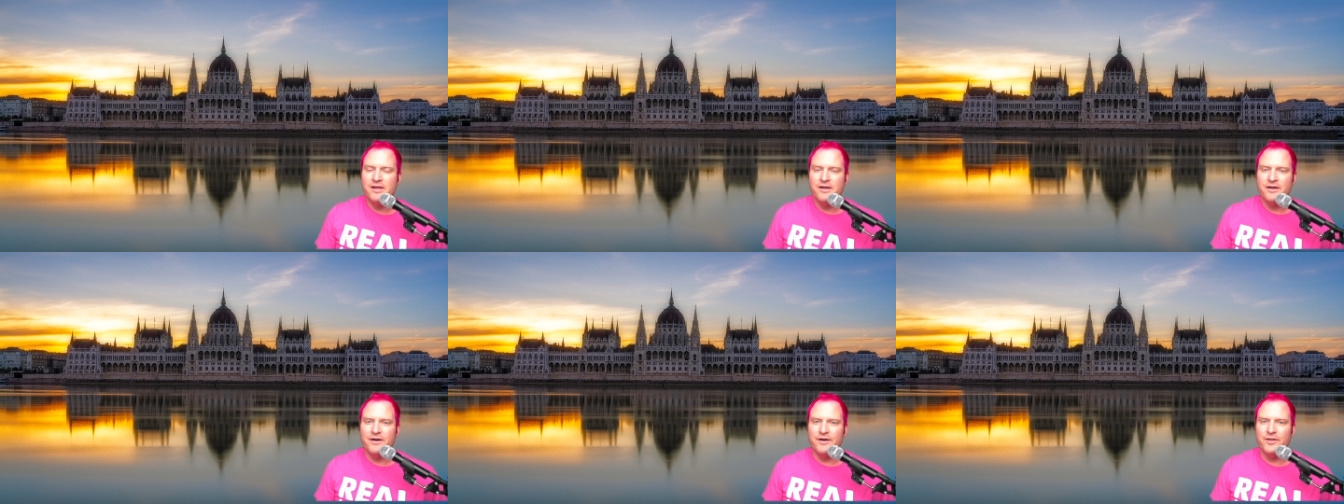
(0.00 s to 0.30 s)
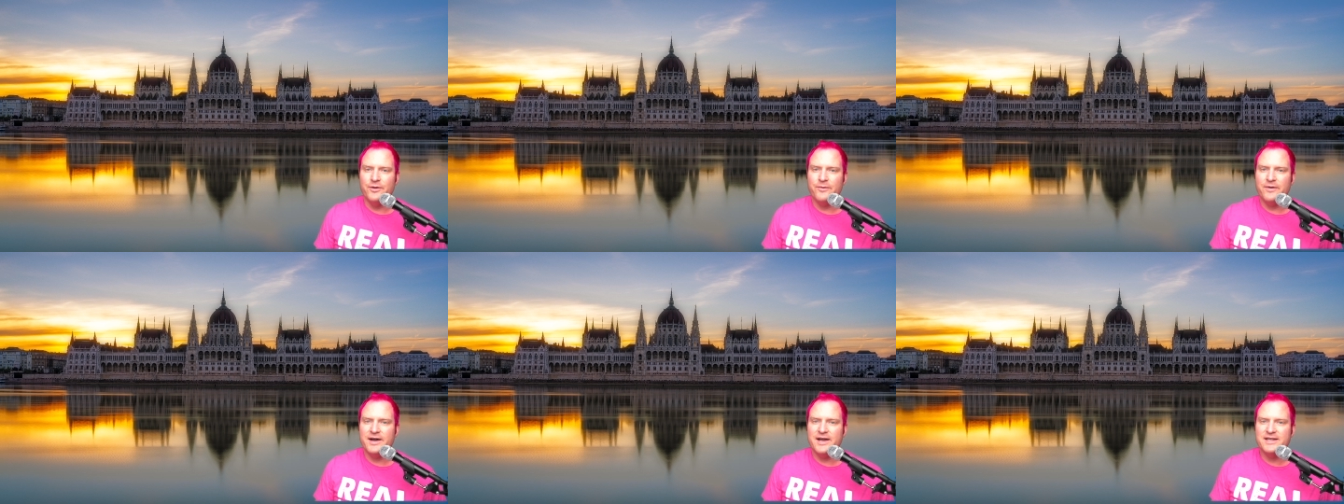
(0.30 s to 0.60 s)

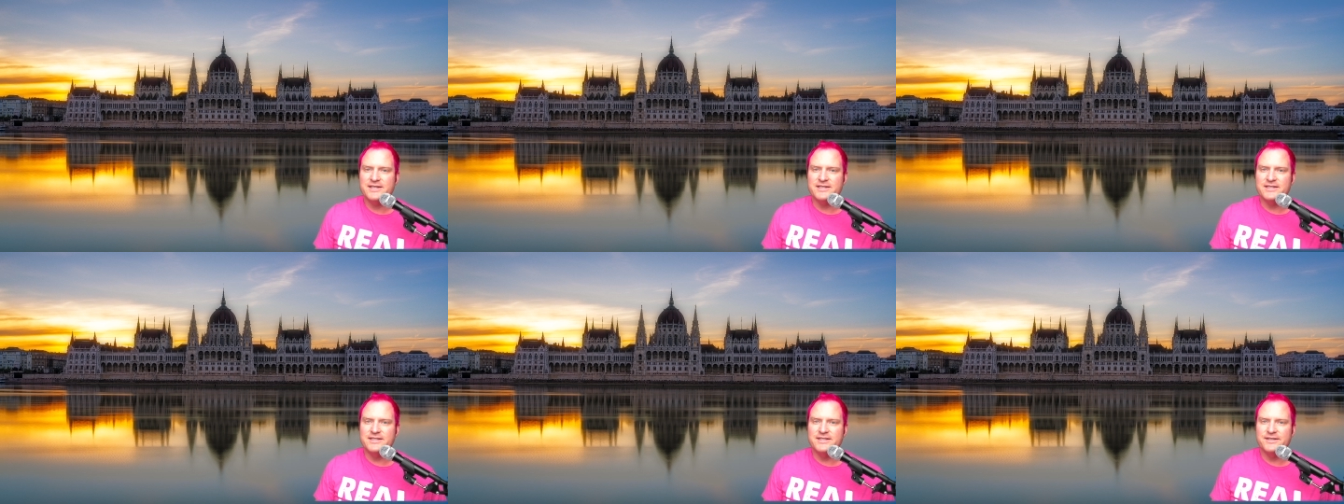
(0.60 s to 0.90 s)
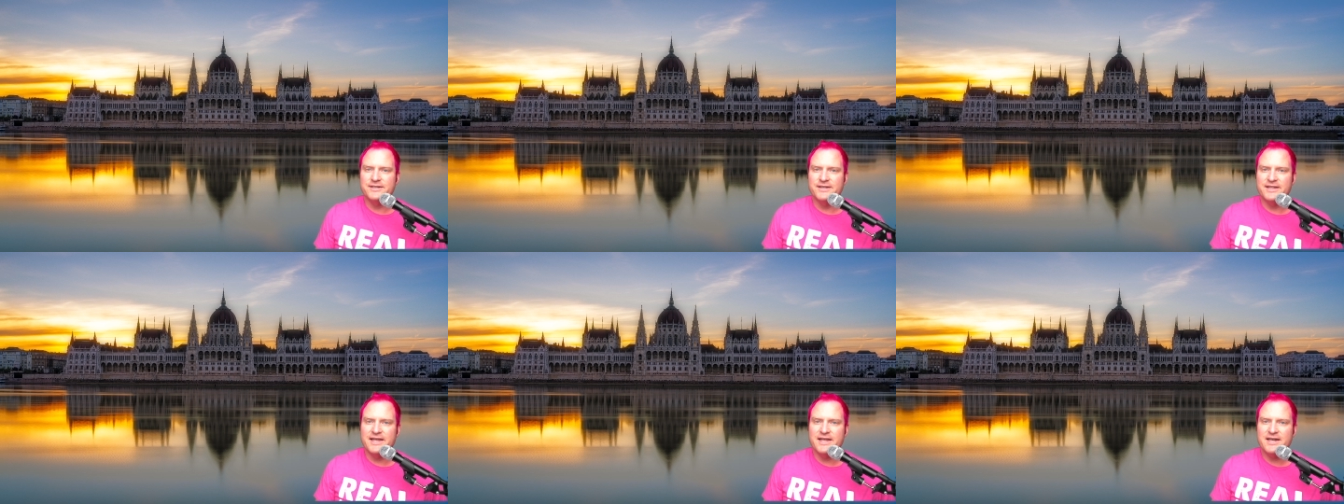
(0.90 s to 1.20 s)
Otherwise,
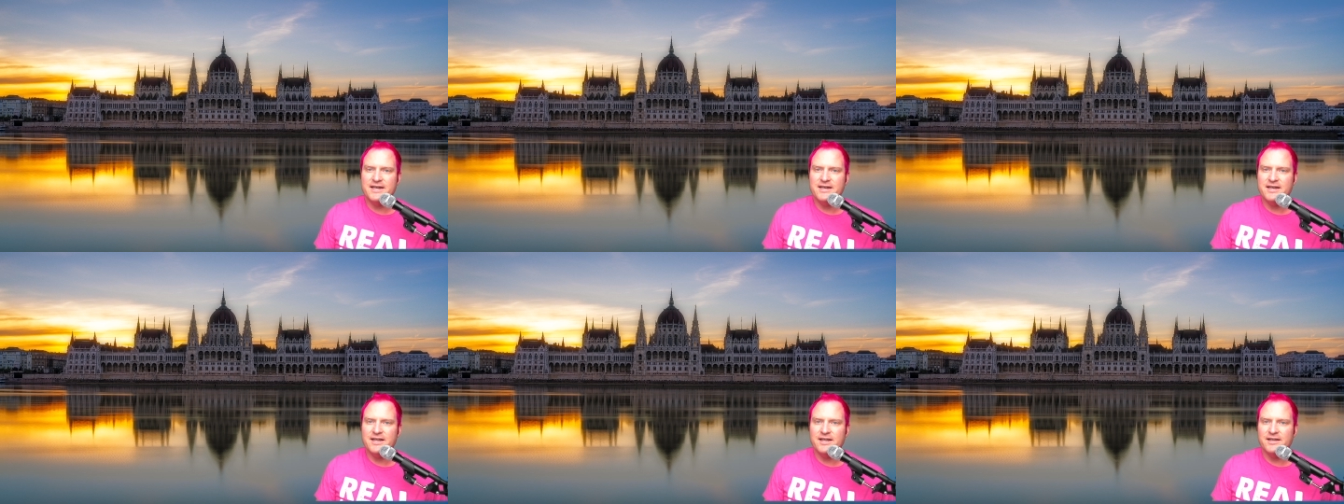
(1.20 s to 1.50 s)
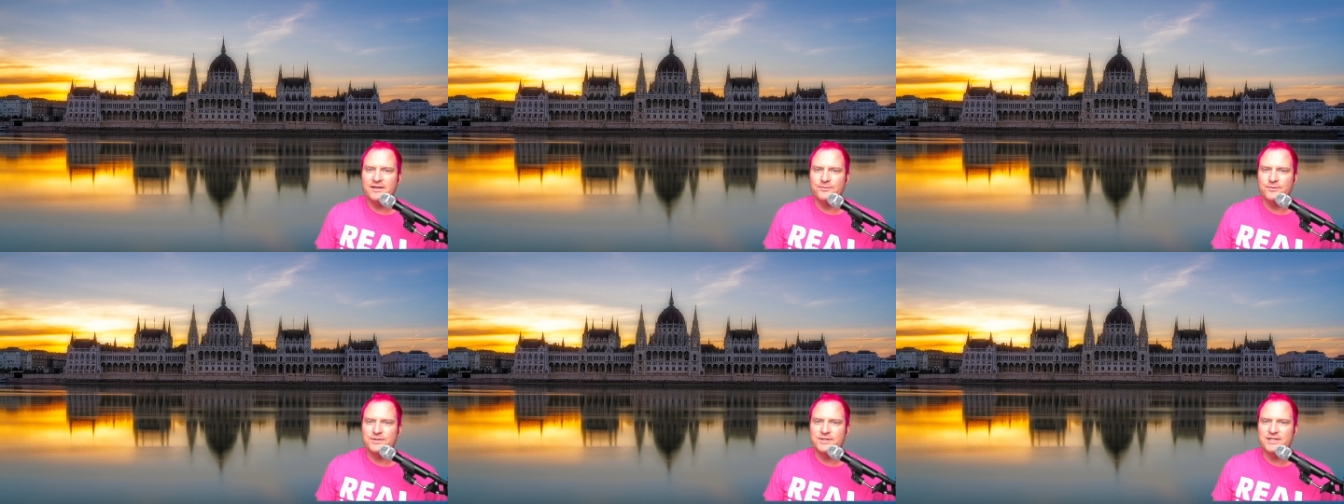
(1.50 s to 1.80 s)
until then,
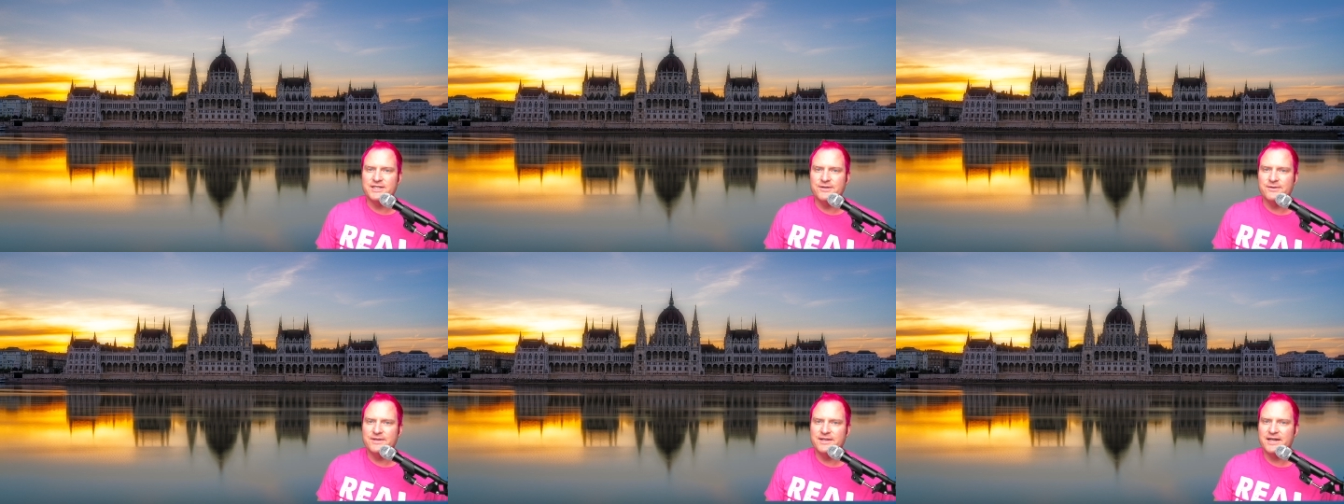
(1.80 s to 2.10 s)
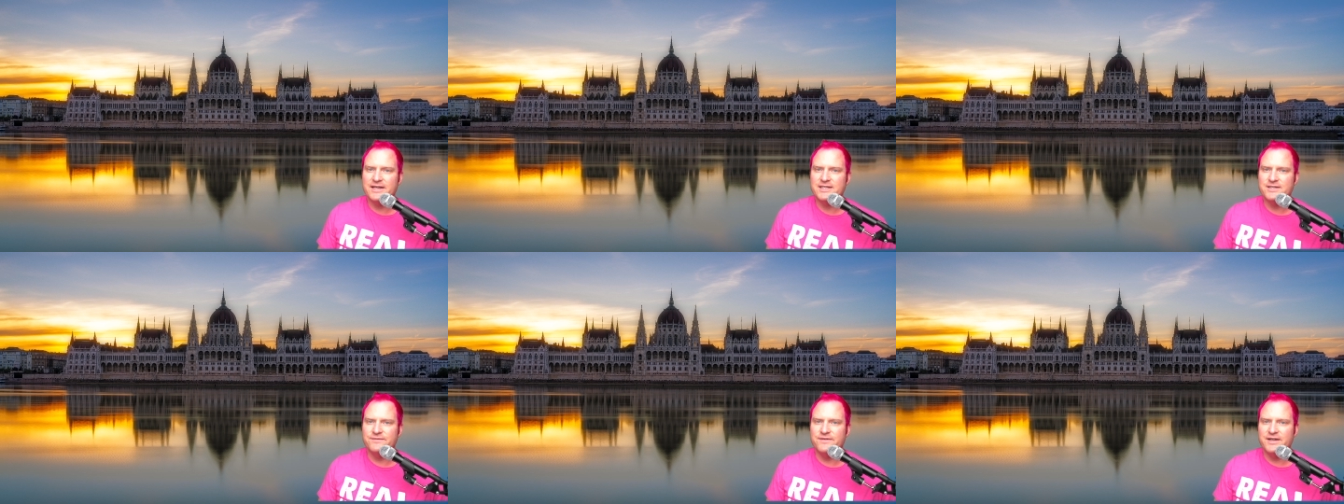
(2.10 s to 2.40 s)
we'll see you in the
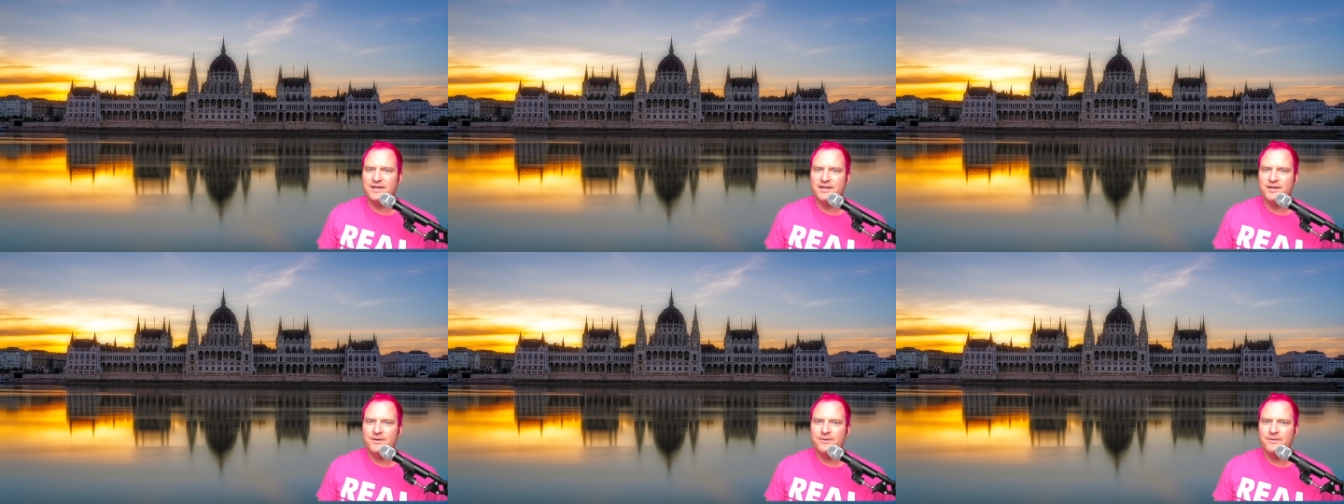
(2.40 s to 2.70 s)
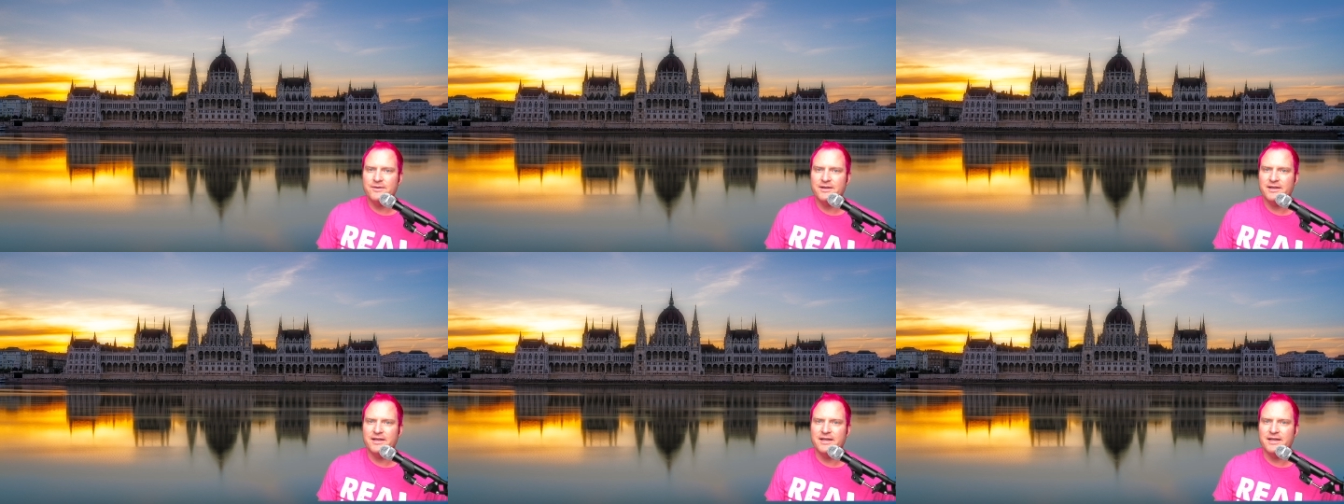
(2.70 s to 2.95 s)
next video,